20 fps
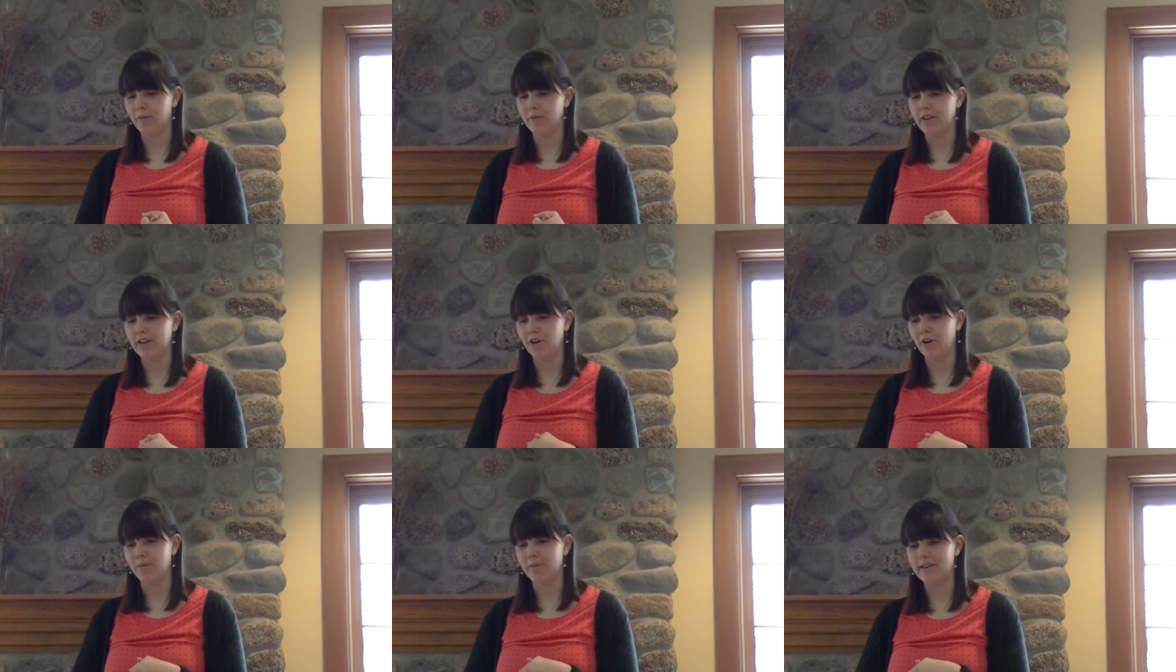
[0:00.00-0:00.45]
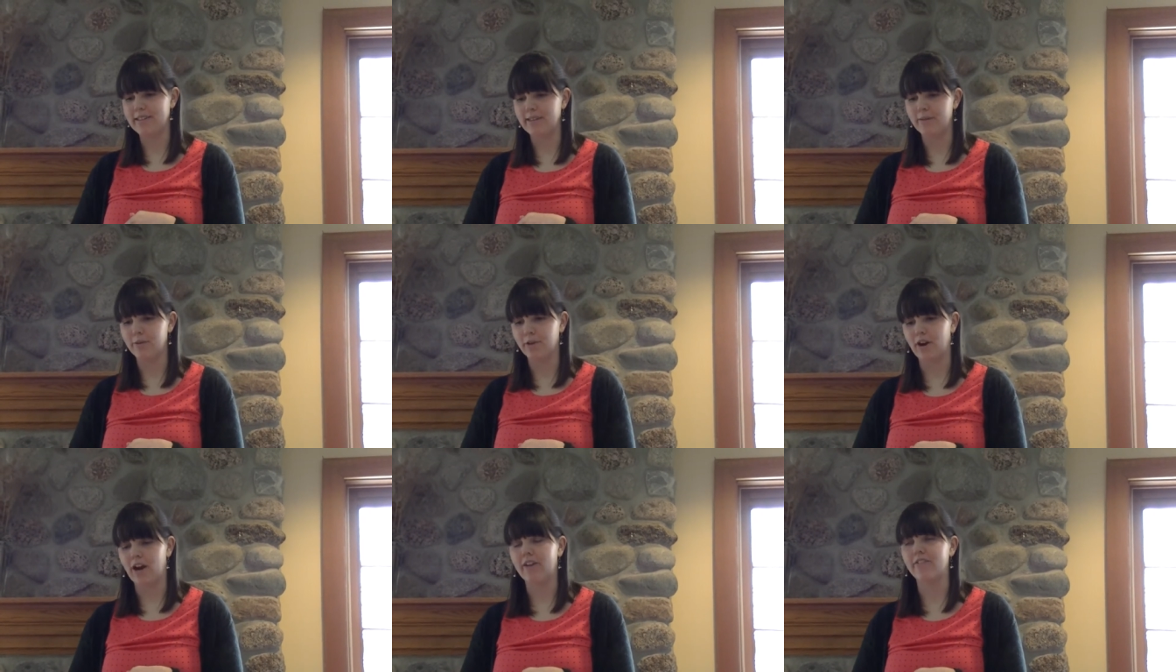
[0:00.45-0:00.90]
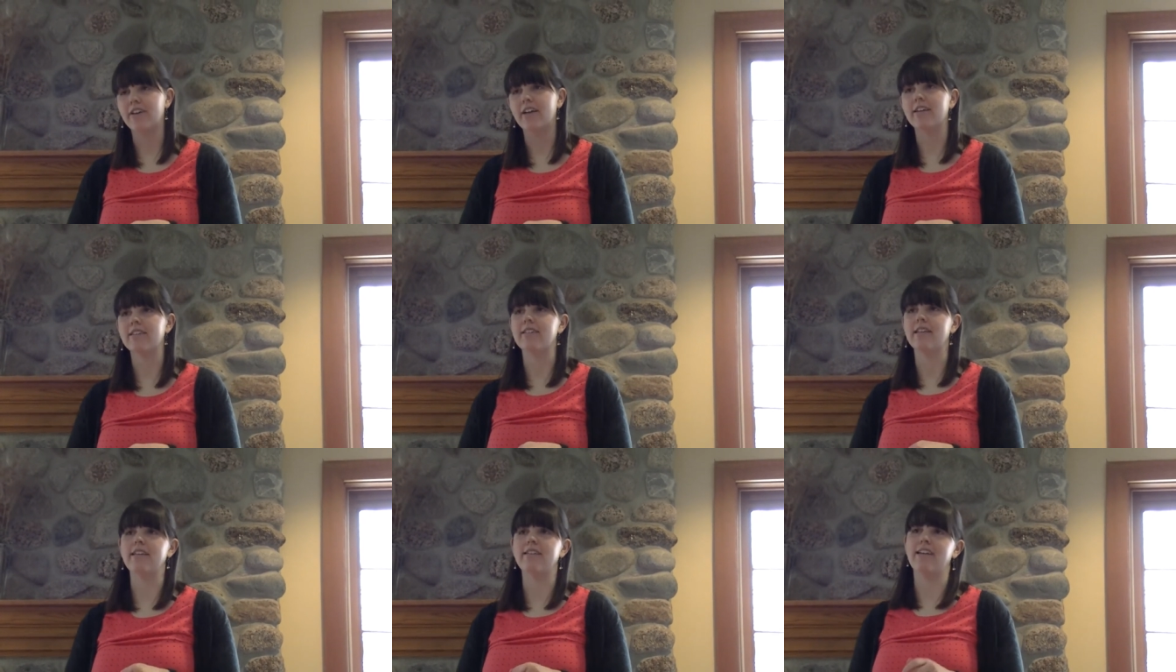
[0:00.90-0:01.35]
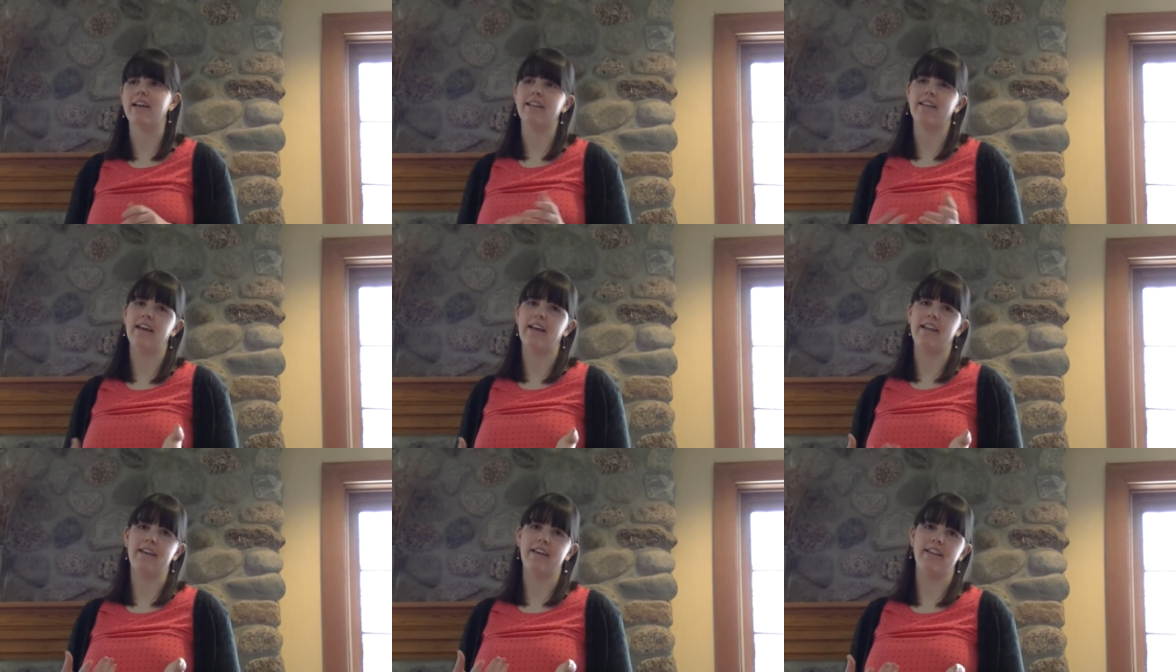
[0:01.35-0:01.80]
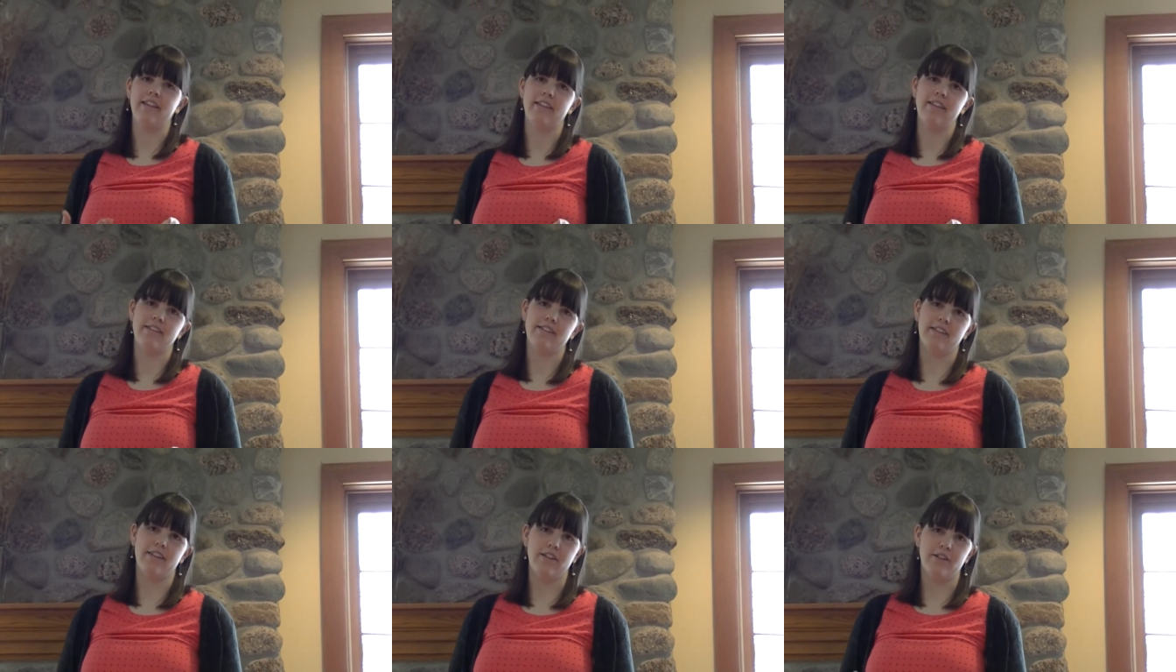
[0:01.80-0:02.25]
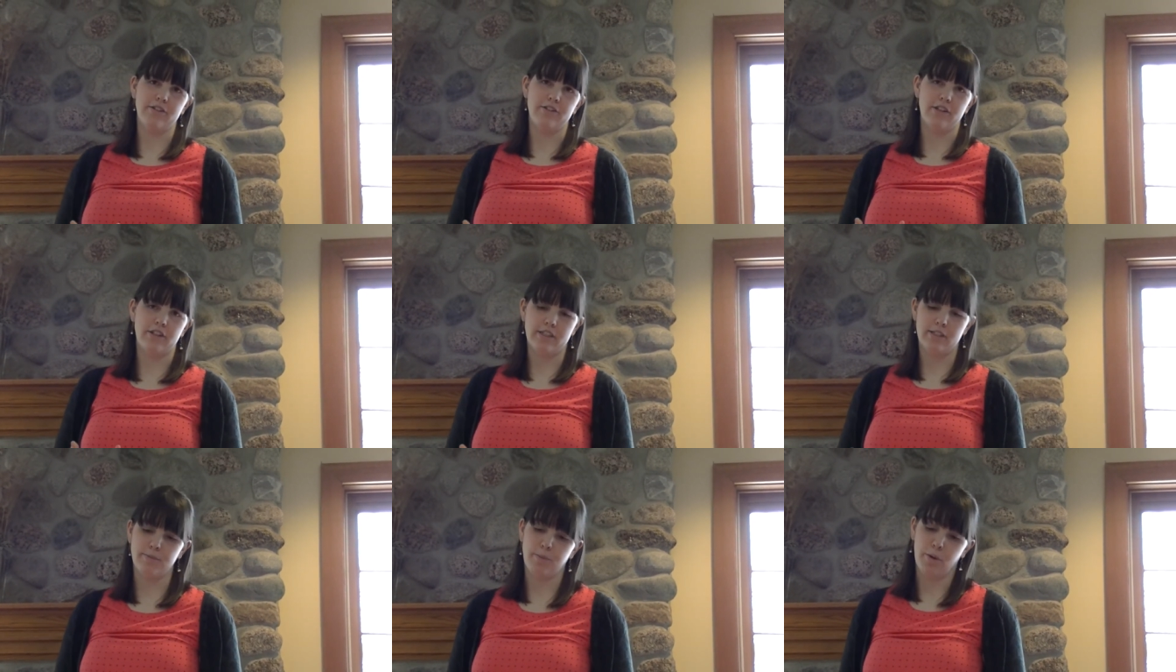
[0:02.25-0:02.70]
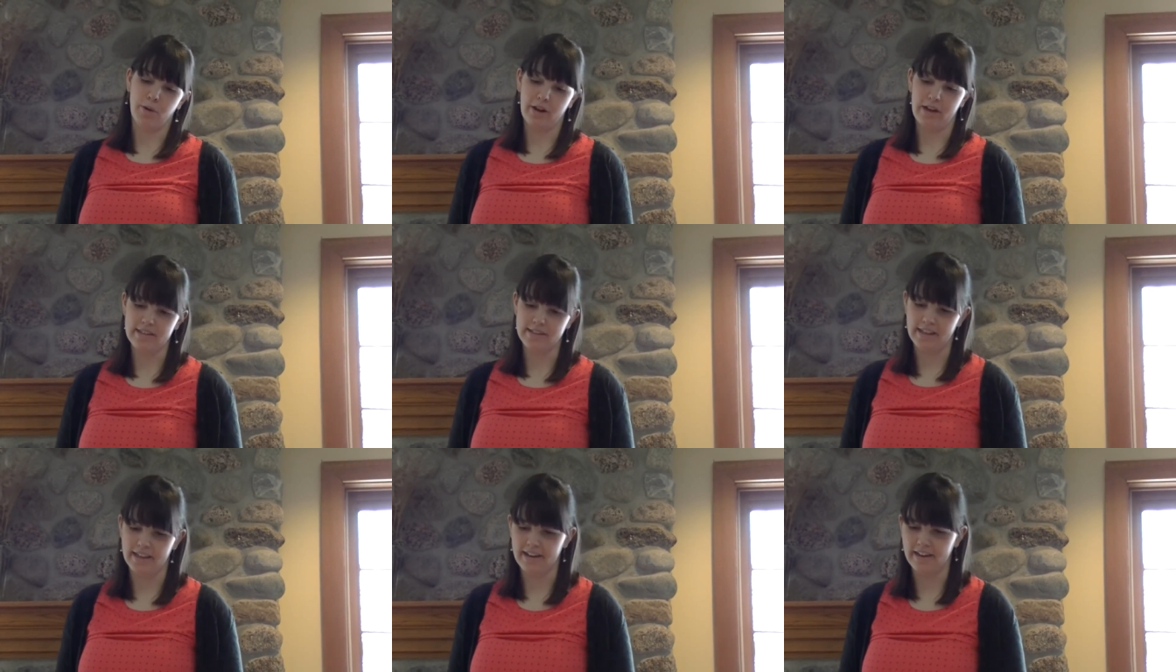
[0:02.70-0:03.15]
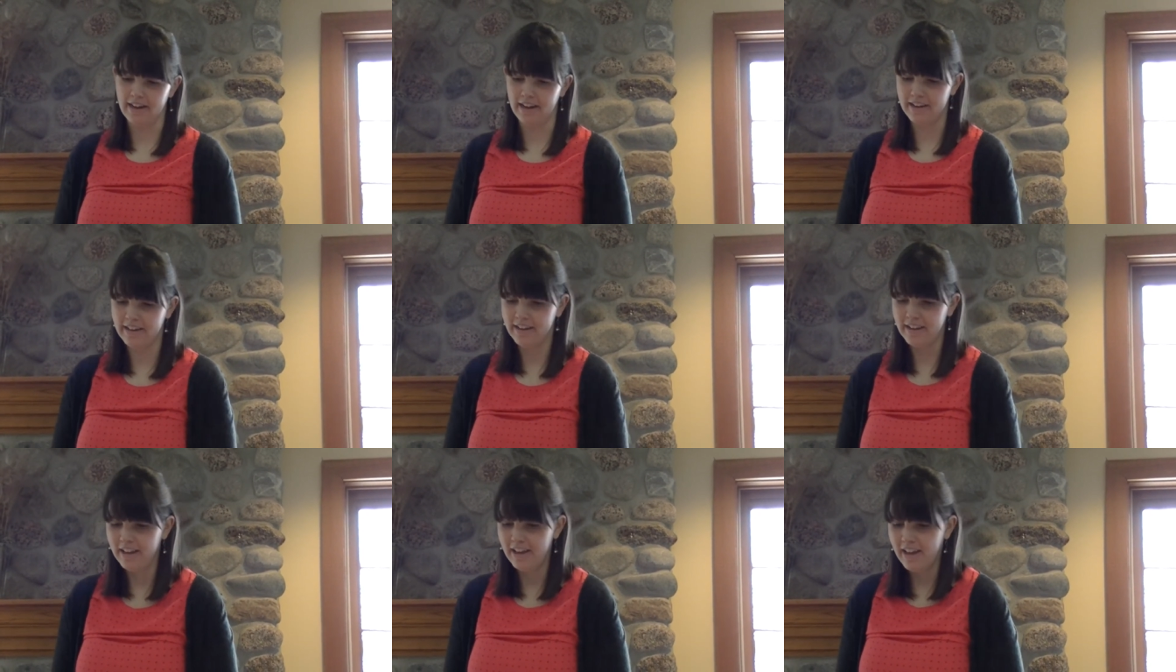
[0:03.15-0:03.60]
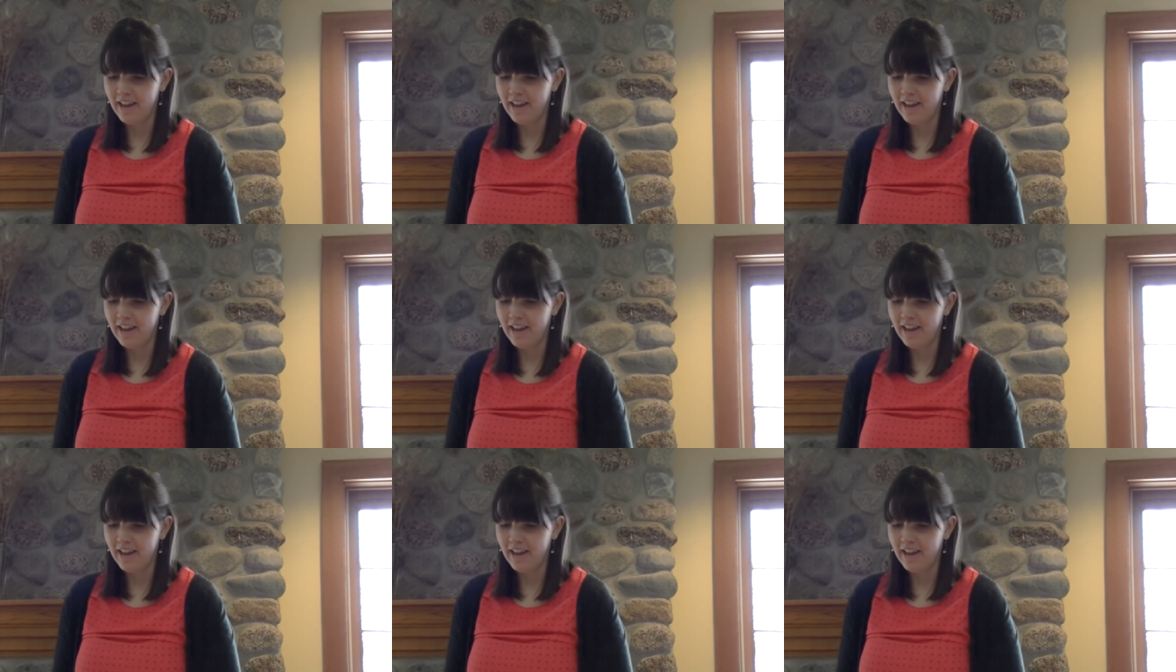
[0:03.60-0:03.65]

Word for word: what we know about demographics, it's unlikely that this clinician spoke Icelandic.